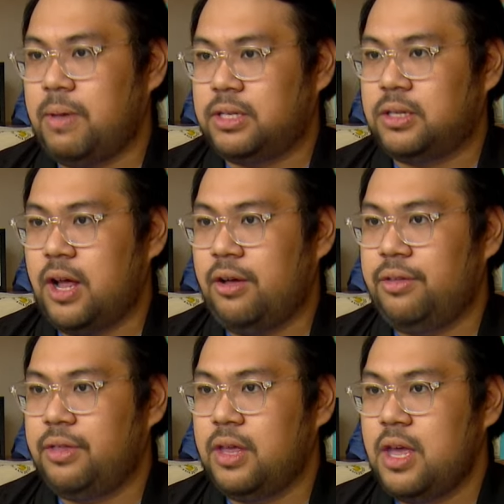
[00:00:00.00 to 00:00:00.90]
mental health,
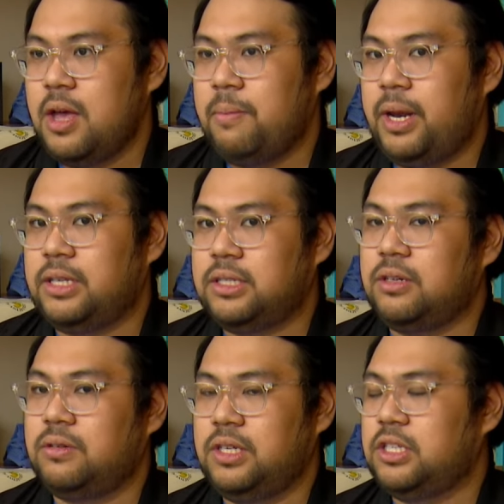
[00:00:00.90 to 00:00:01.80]
but it
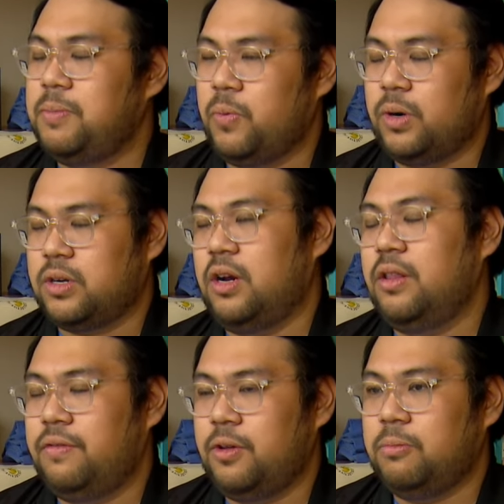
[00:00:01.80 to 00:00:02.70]
still needs to be worked on in
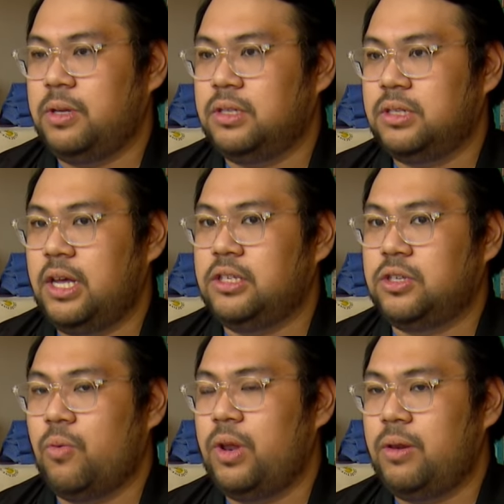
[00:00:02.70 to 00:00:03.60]
the Philippines. And
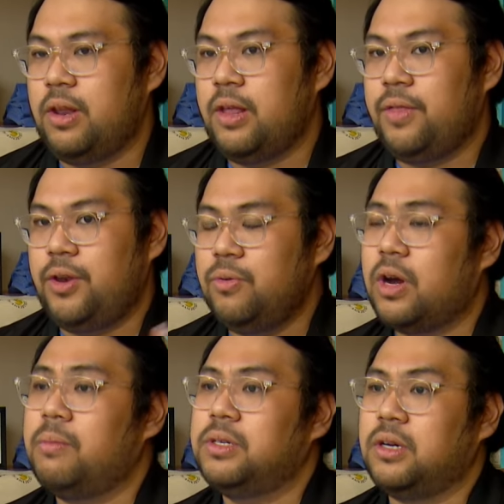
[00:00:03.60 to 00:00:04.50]
so when the
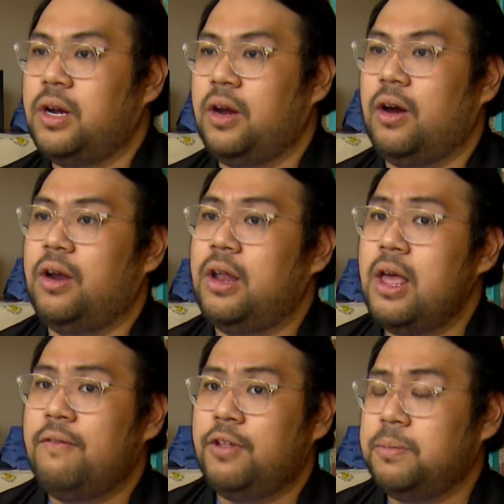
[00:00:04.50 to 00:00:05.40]
newcomers are here and
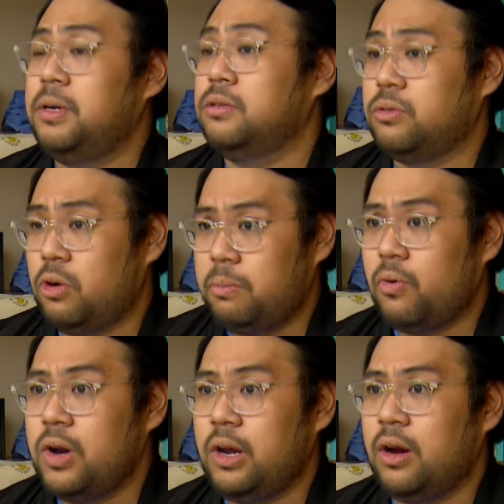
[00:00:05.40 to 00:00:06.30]
Filipinos who are
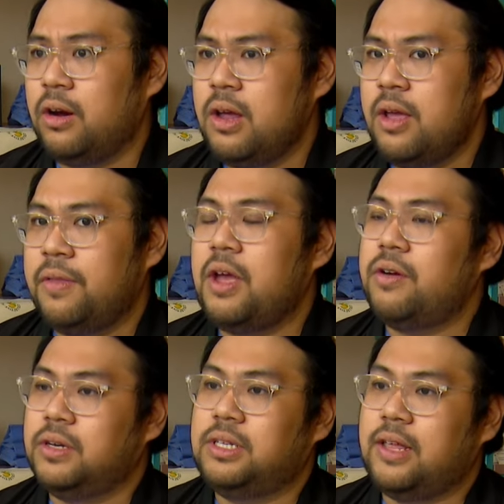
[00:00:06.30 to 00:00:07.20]
born here, they
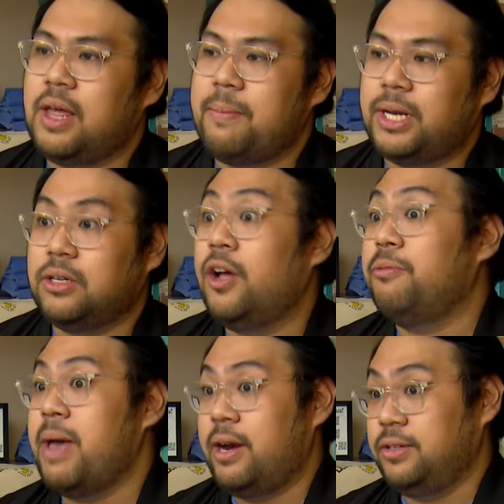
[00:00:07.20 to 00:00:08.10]
understand that mental
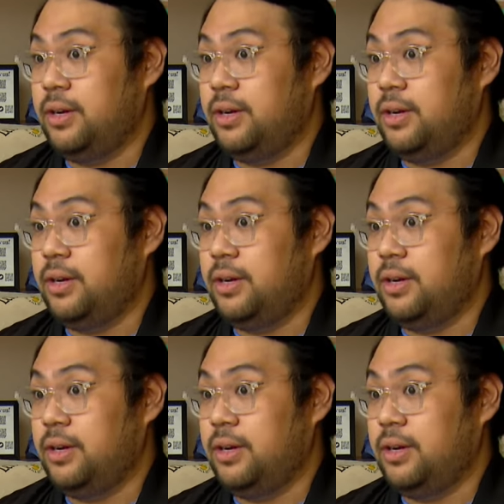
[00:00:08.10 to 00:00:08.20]
health matters